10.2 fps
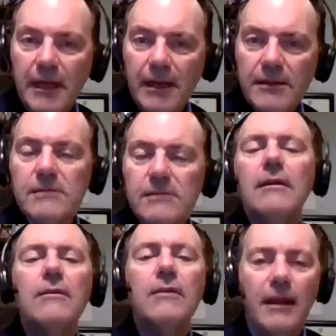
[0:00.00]
Yes
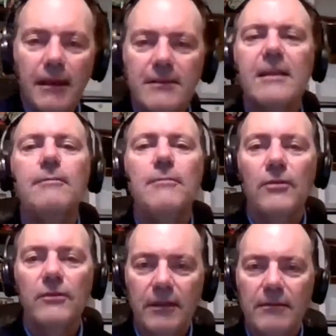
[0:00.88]
okay, mm-hmm. let's keep
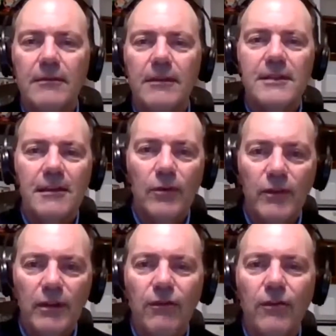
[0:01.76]
moving. Let's keep
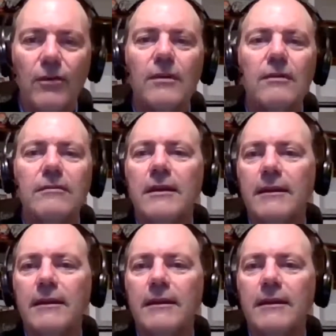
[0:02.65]
moving forward.